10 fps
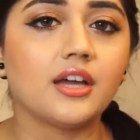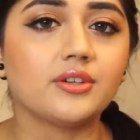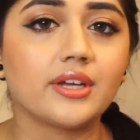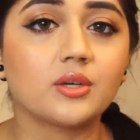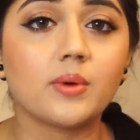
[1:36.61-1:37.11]

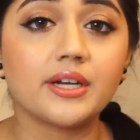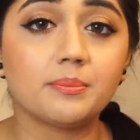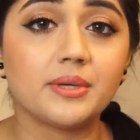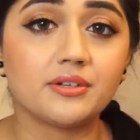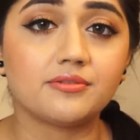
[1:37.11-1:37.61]
You get quite
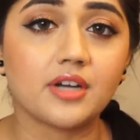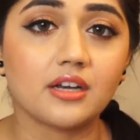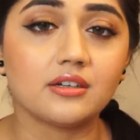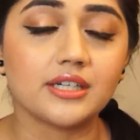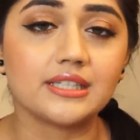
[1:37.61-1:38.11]
a bit of
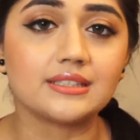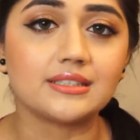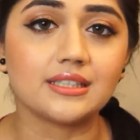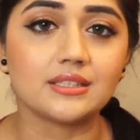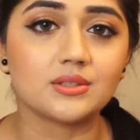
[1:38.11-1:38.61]
color in a
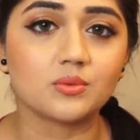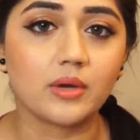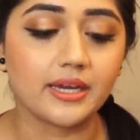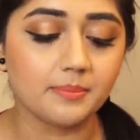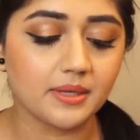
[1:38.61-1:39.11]
single
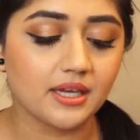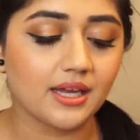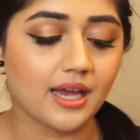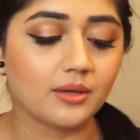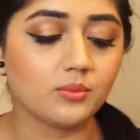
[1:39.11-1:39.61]
swipe.
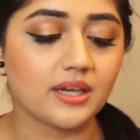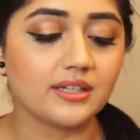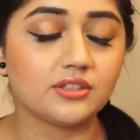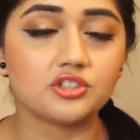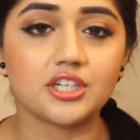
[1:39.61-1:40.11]
I'm
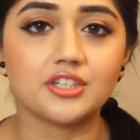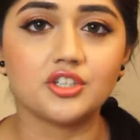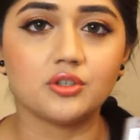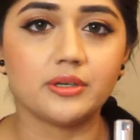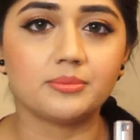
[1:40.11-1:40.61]
wearing the shade
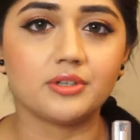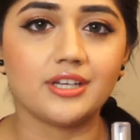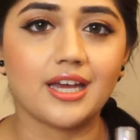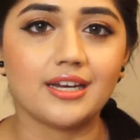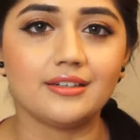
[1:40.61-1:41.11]
Tulip
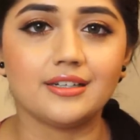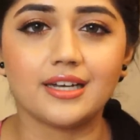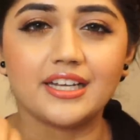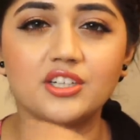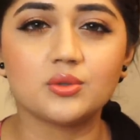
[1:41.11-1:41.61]
today, and I did
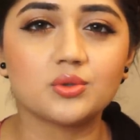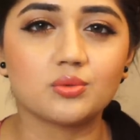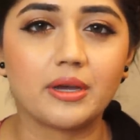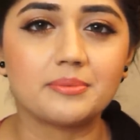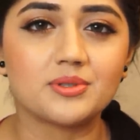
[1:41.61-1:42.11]
like two
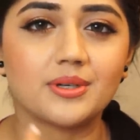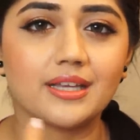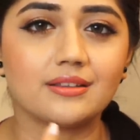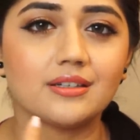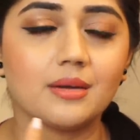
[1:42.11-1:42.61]
swipes to
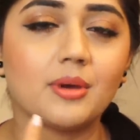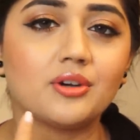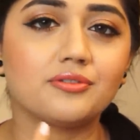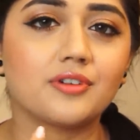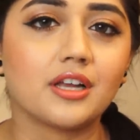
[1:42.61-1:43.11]
get the
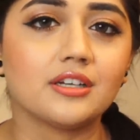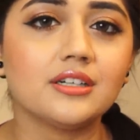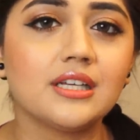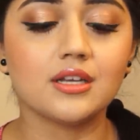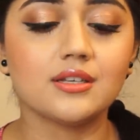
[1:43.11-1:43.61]
amount of
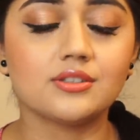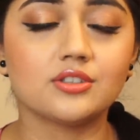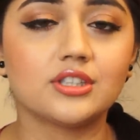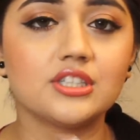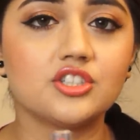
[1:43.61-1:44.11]
color.
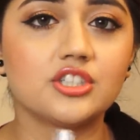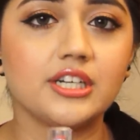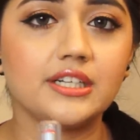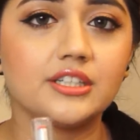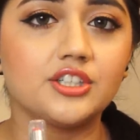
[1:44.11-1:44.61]
So this
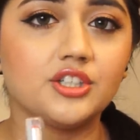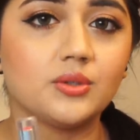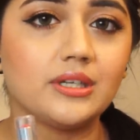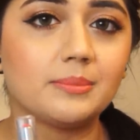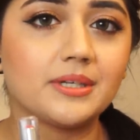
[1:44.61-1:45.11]
shade
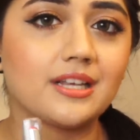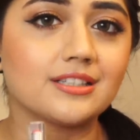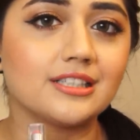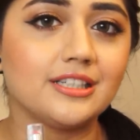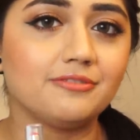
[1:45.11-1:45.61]
Tulip
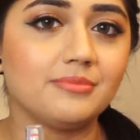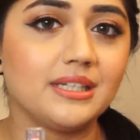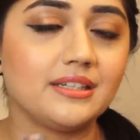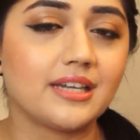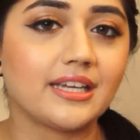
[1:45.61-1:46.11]
doesn't give
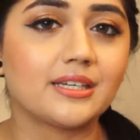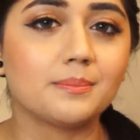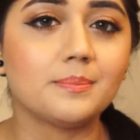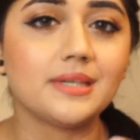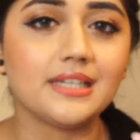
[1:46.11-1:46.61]
me like
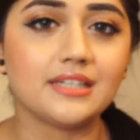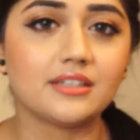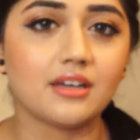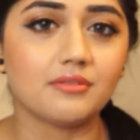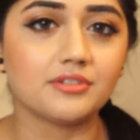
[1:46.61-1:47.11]

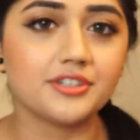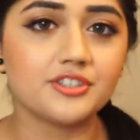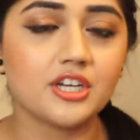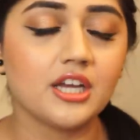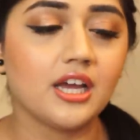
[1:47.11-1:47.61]
complete
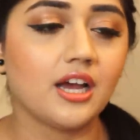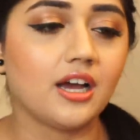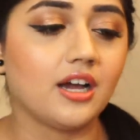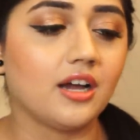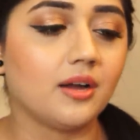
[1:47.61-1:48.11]
coverage.
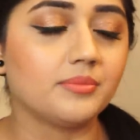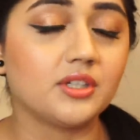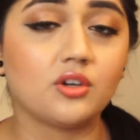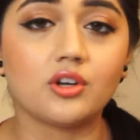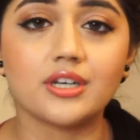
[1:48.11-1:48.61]

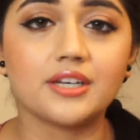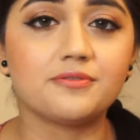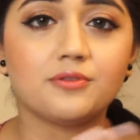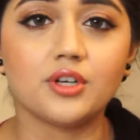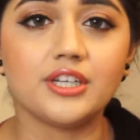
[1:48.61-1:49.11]
They're not like
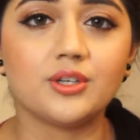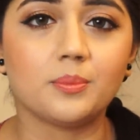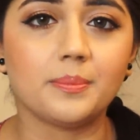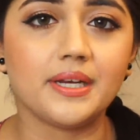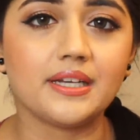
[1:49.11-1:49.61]
fully
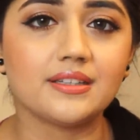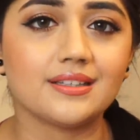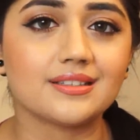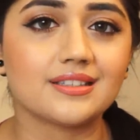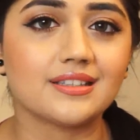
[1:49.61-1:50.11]
opaque.
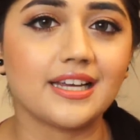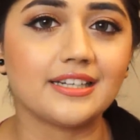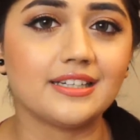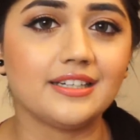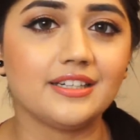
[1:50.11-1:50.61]
They're
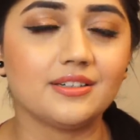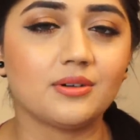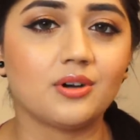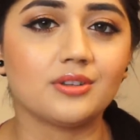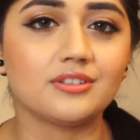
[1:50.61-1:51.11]
slightly
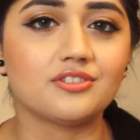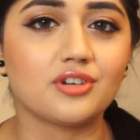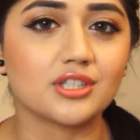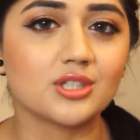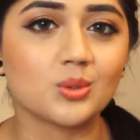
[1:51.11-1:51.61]
on the
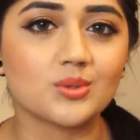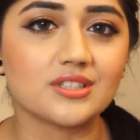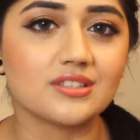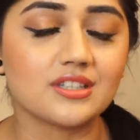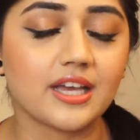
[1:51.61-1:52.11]

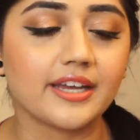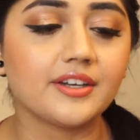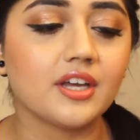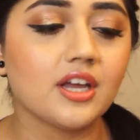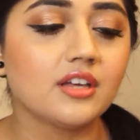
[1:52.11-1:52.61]
translucent
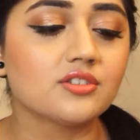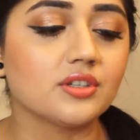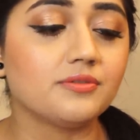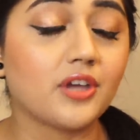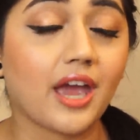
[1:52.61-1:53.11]
side. So
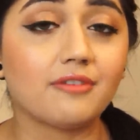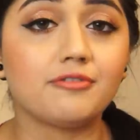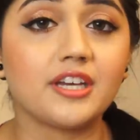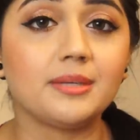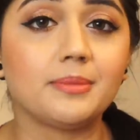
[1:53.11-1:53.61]
if you have
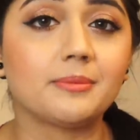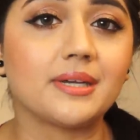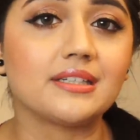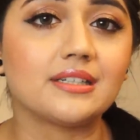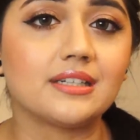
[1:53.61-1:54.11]
very
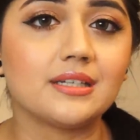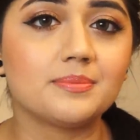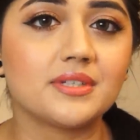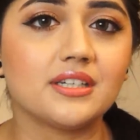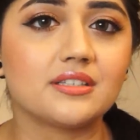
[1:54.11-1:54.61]
pigmented
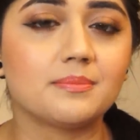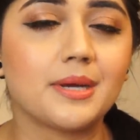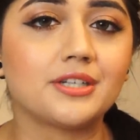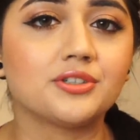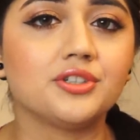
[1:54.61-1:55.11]
lips, it's
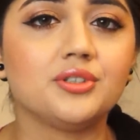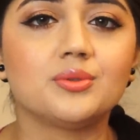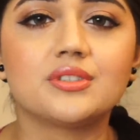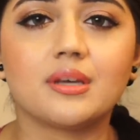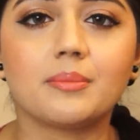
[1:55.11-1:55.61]
better to
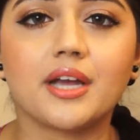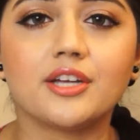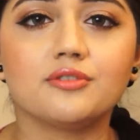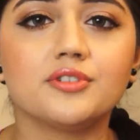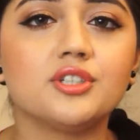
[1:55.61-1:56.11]
use some
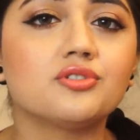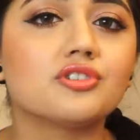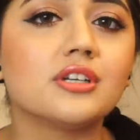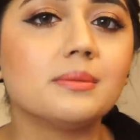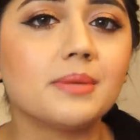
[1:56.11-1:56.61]
kind of a
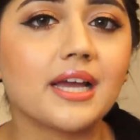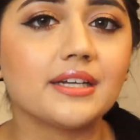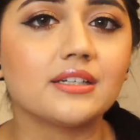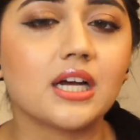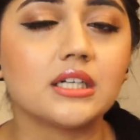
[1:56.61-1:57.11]
neutral lip
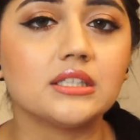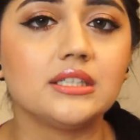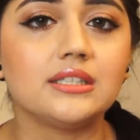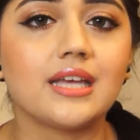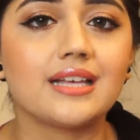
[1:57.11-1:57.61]
liner
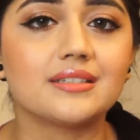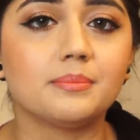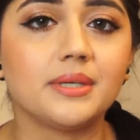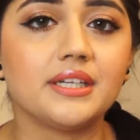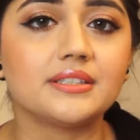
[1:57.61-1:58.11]
underneath as a
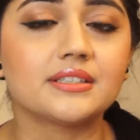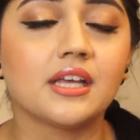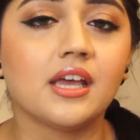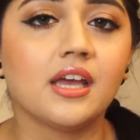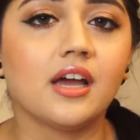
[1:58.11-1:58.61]
base
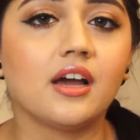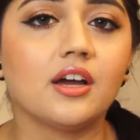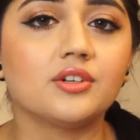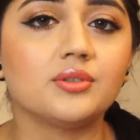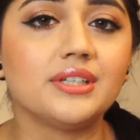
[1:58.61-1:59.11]

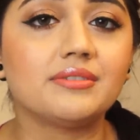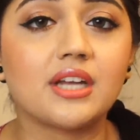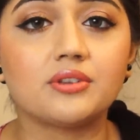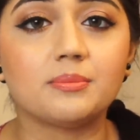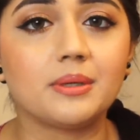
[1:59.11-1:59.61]
to even
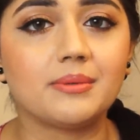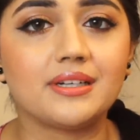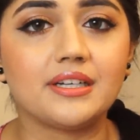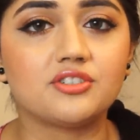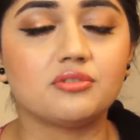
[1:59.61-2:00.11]
out the
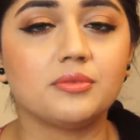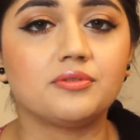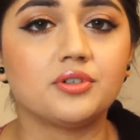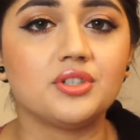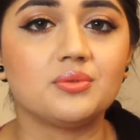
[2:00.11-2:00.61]
pigmentation
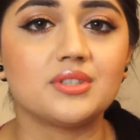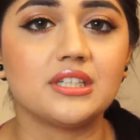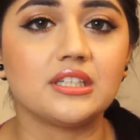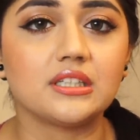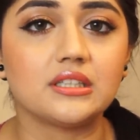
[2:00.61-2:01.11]
before
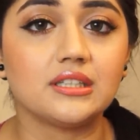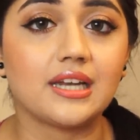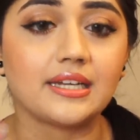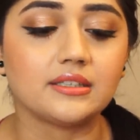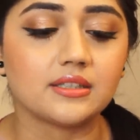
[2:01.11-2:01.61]
using the
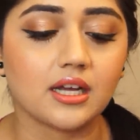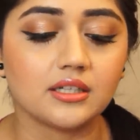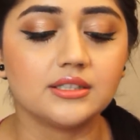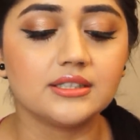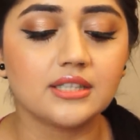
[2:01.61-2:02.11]
lighter
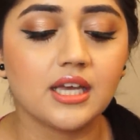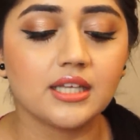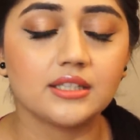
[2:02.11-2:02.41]
colors.